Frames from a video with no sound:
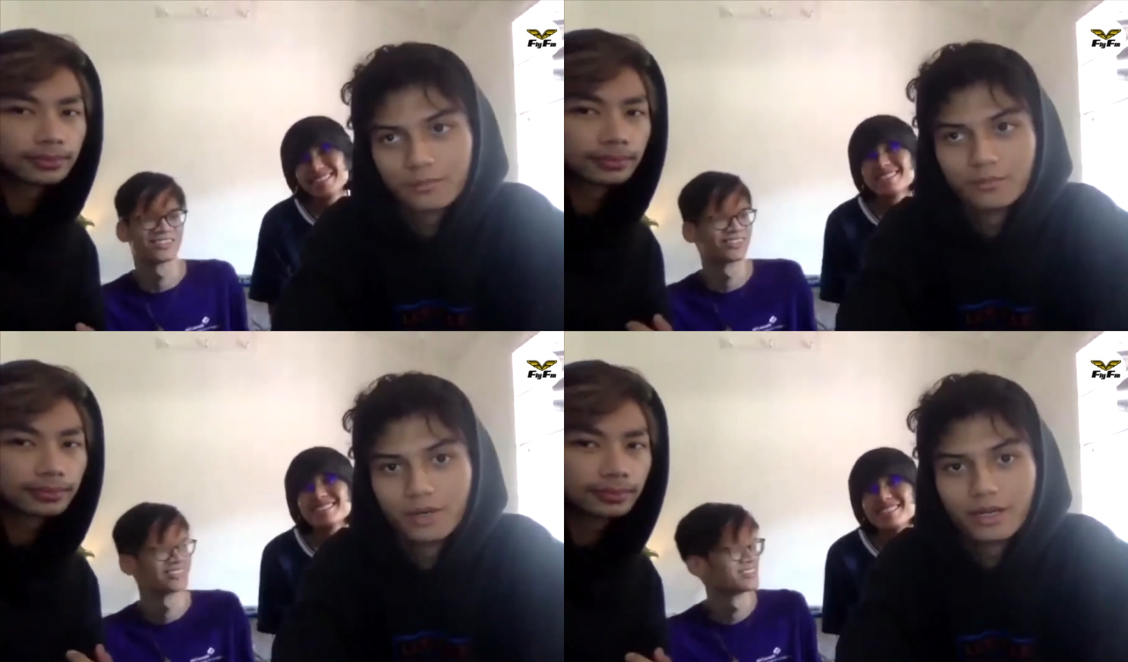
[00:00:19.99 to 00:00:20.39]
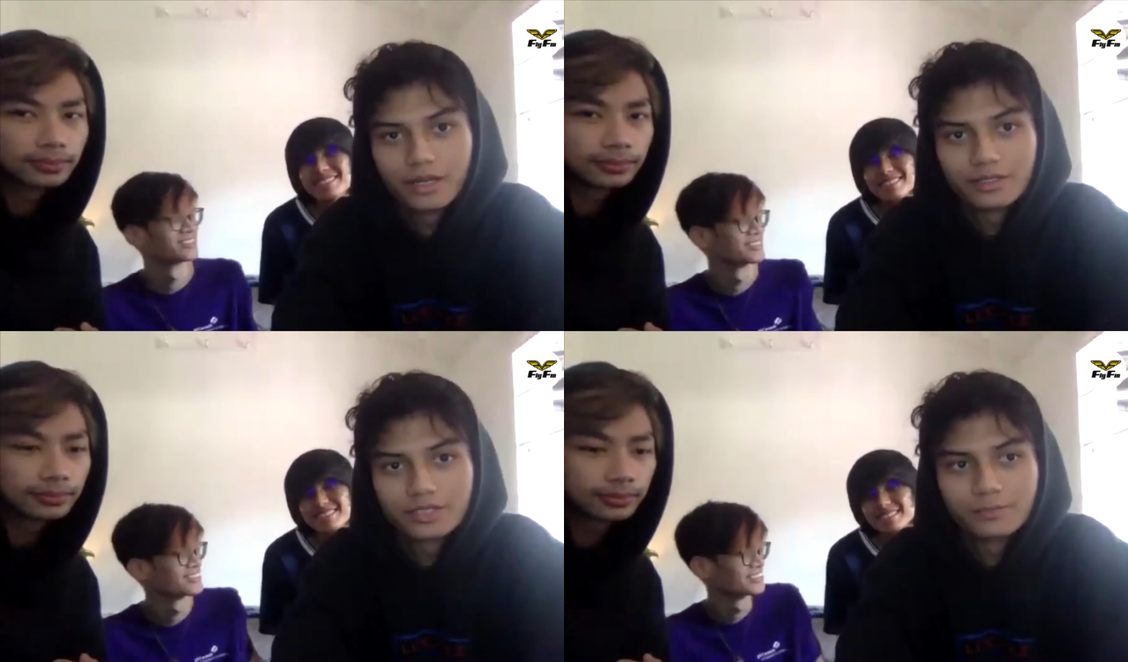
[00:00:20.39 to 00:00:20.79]
Speaker 1: But at
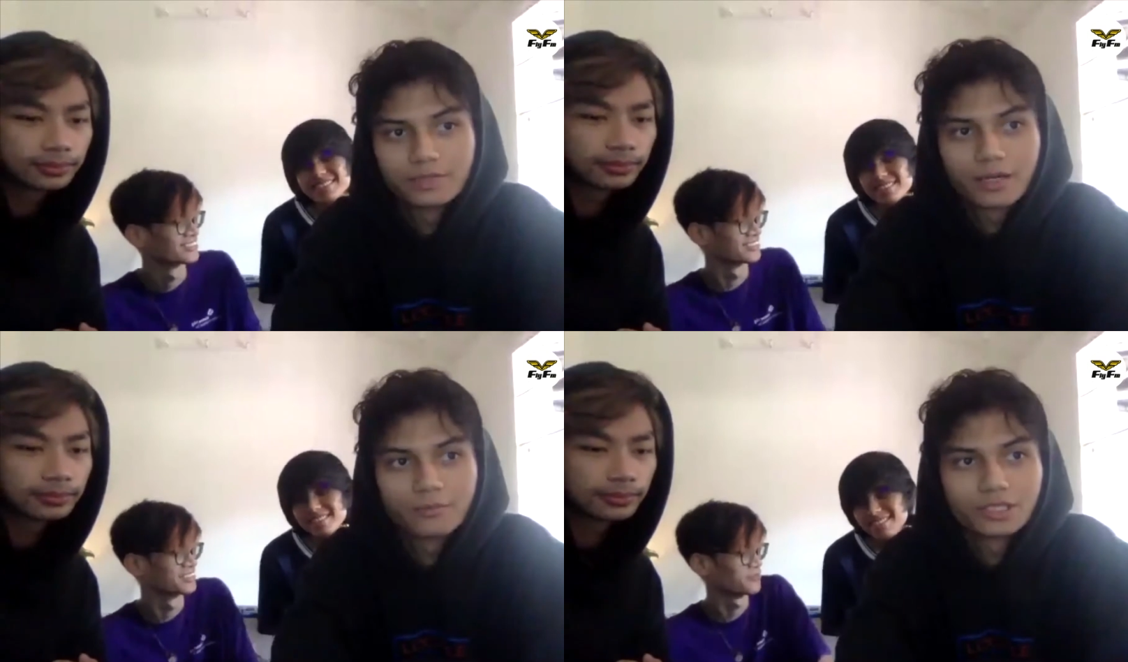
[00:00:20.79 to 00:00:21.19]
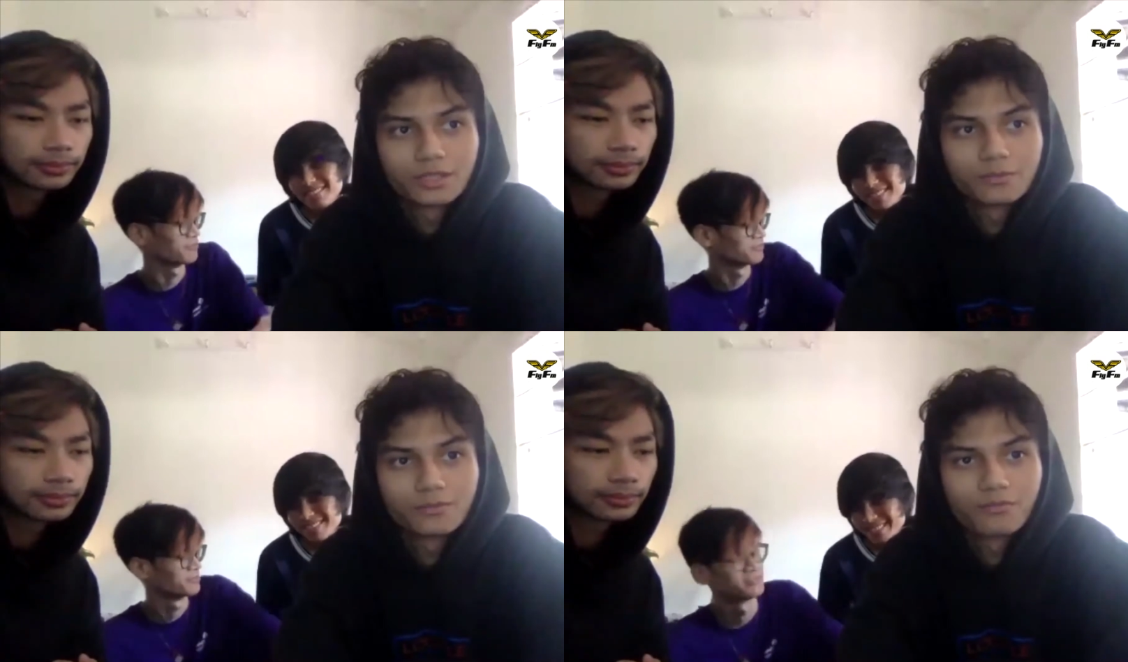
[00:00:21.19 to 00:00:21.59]
the same time, which
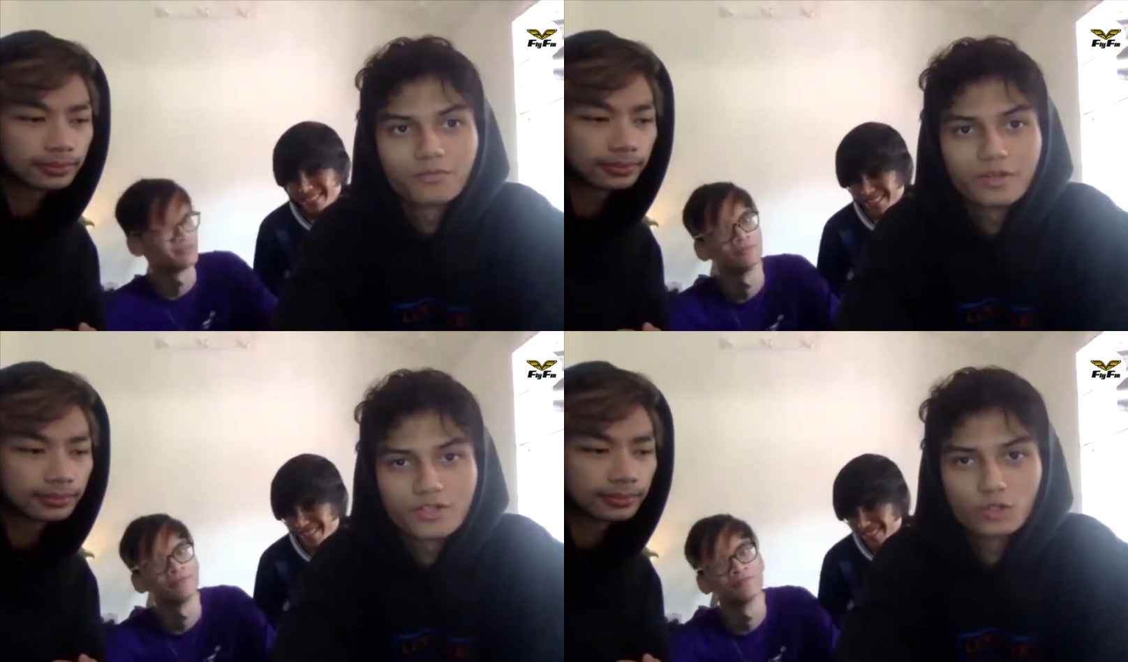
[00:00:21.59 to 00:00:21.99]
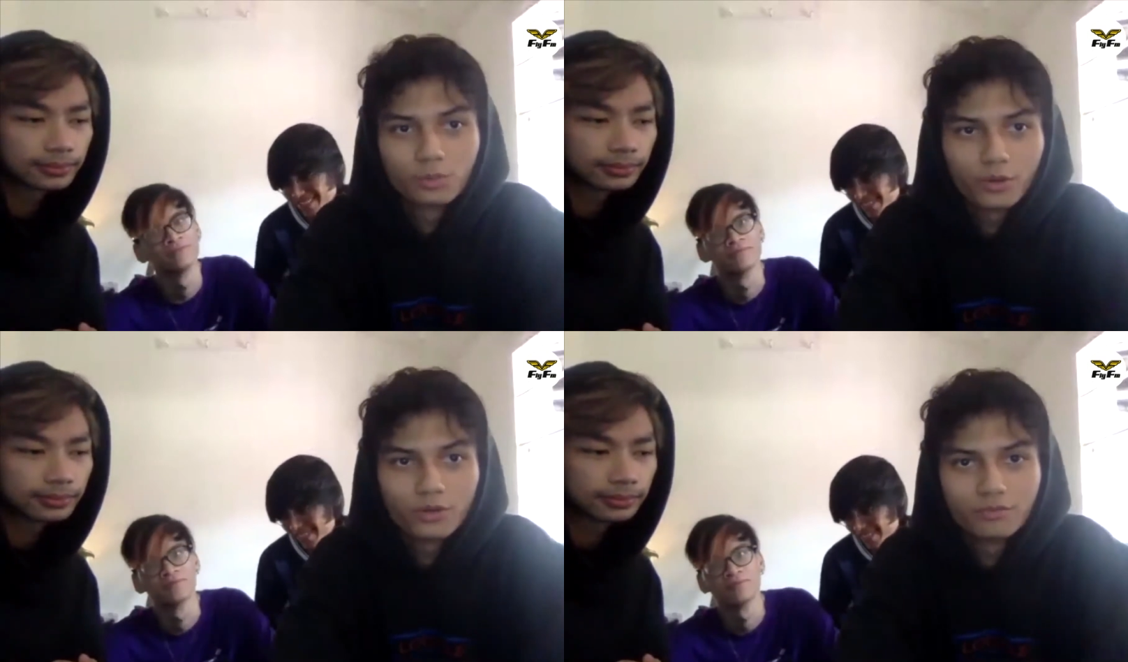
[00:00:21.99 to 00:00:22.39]
um, there's no point of me